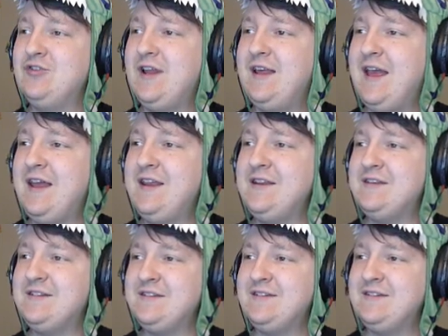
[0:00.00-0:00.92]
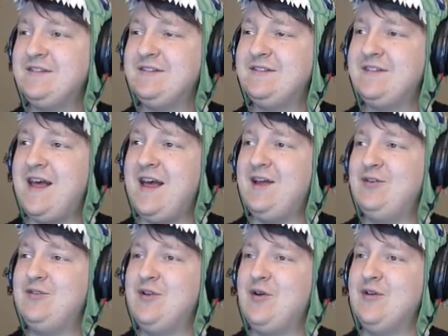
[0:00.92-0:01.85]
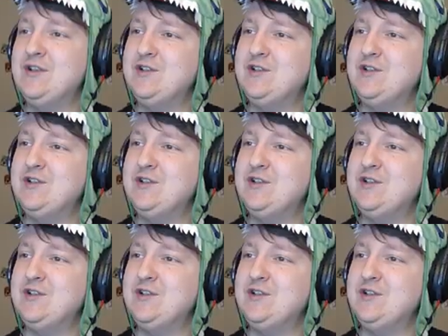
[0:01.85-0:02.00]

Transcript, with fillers: Should I get it? I don't know,